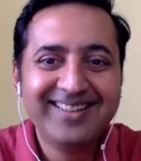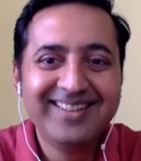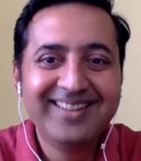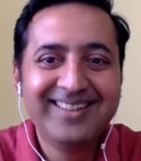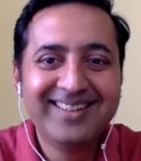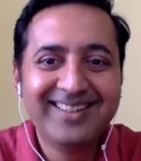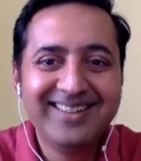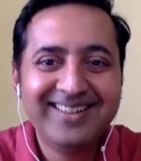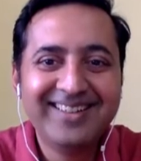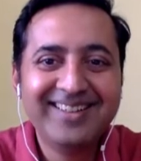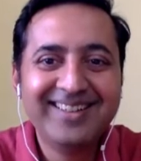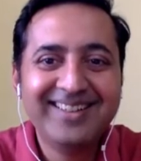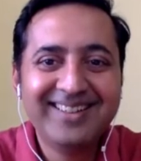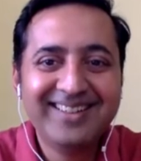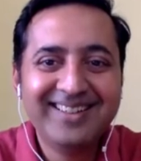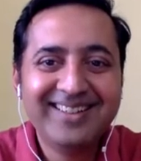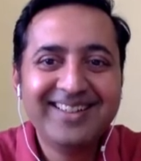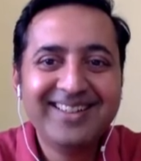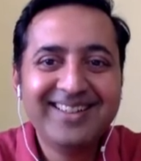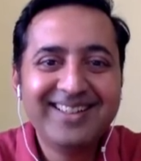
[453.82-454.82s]

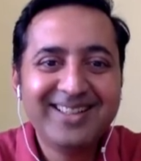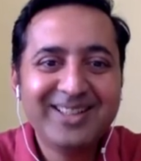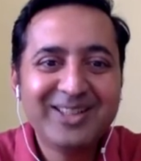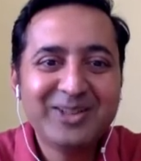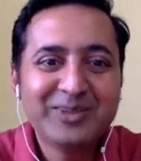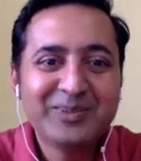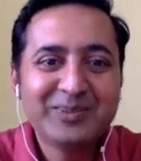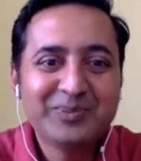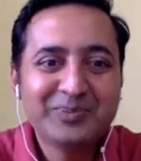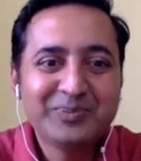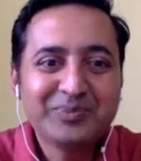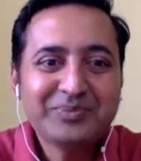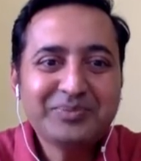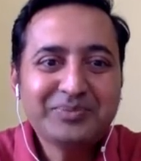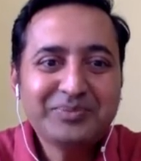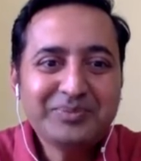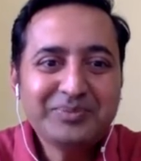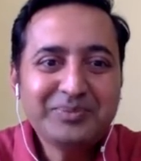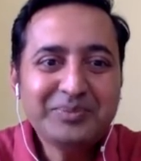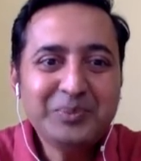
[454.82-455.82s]

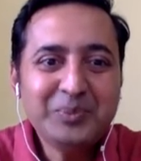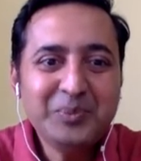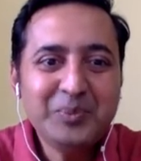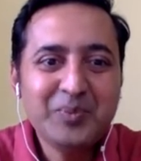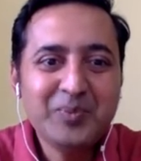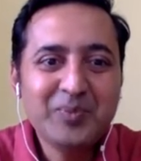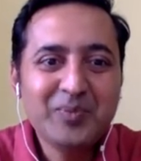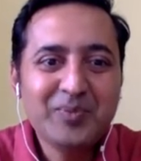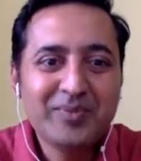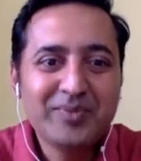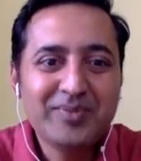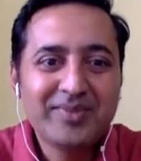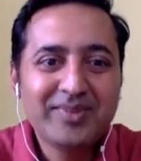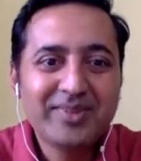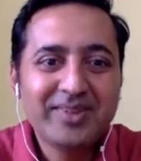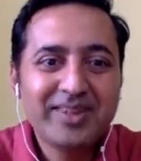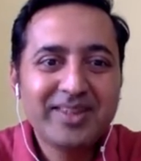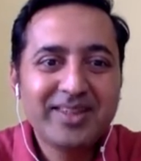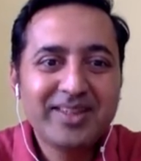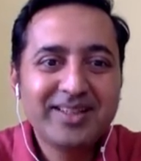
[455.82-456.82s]

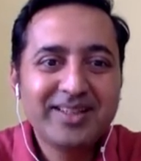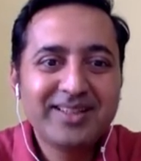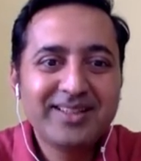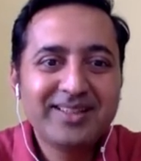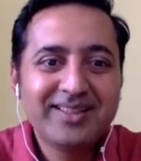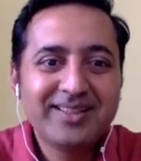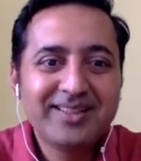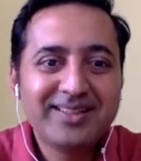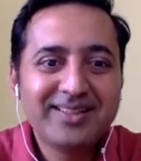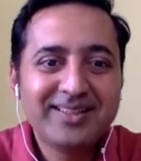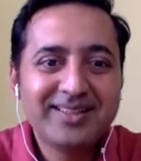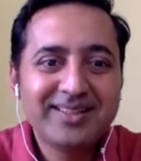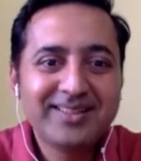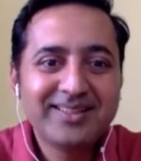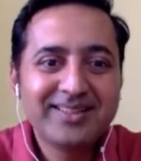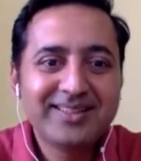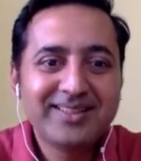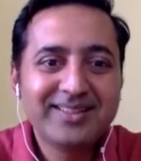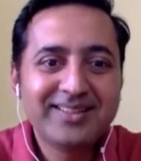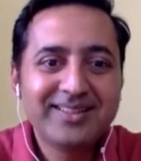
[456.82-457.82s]

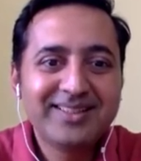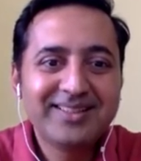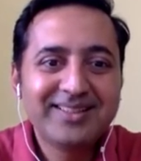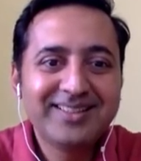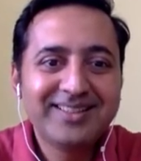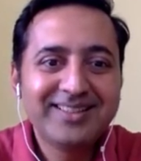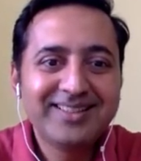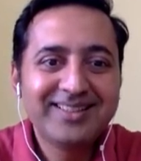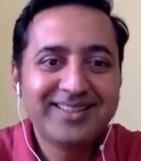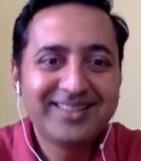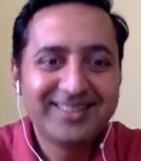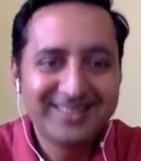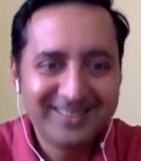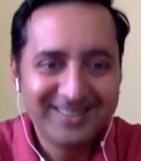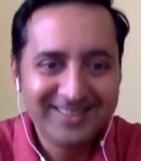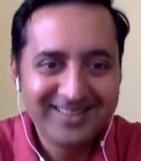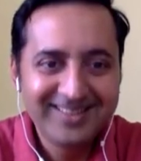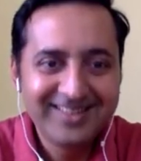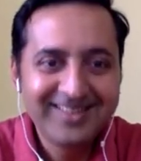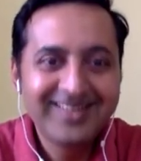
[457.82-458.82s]

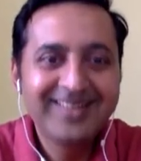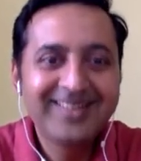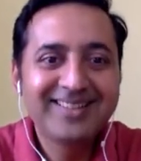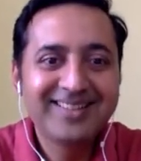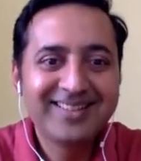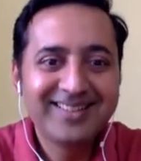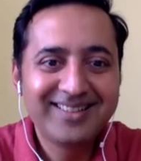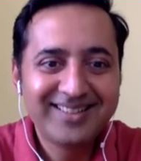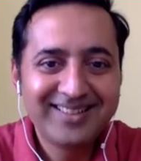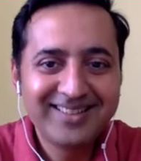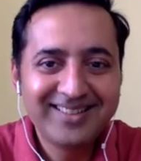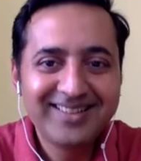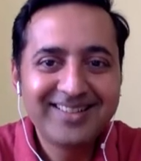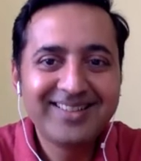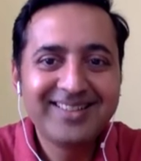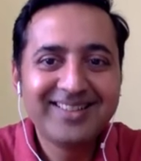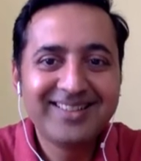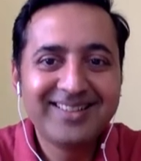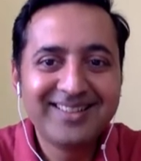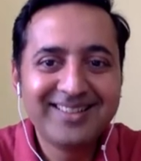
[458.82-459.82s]

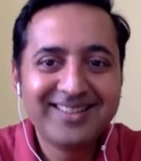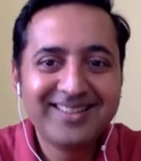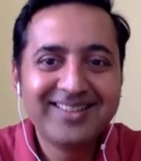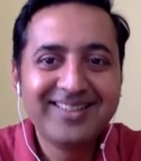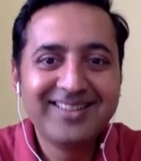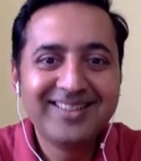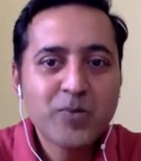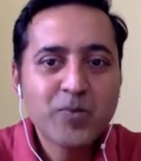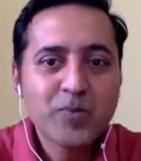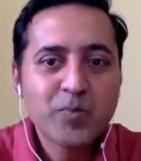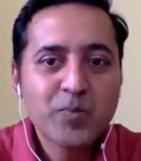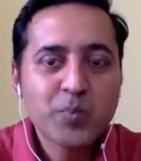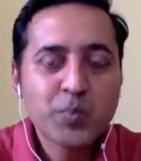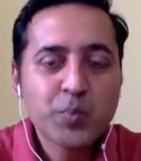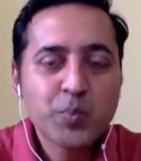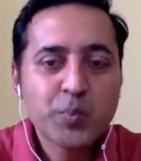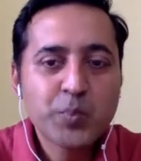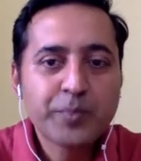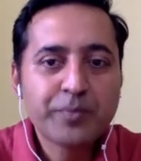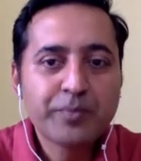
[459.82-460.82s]

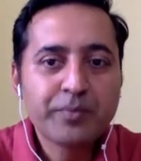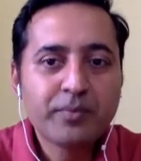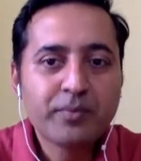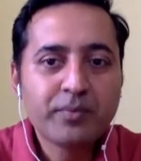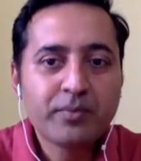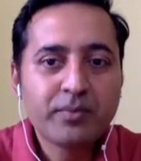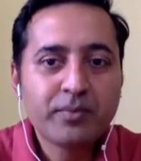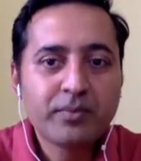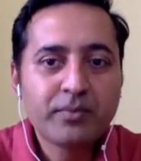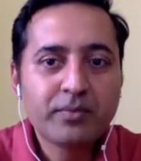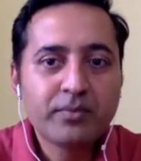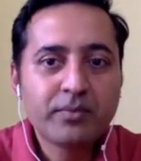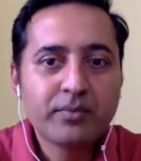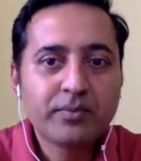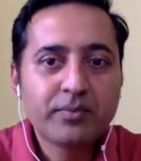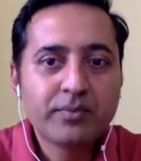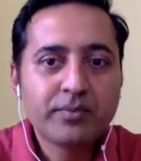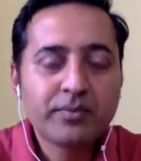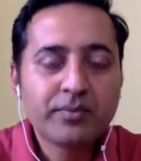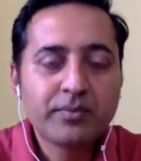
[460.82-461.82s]
(not speaking)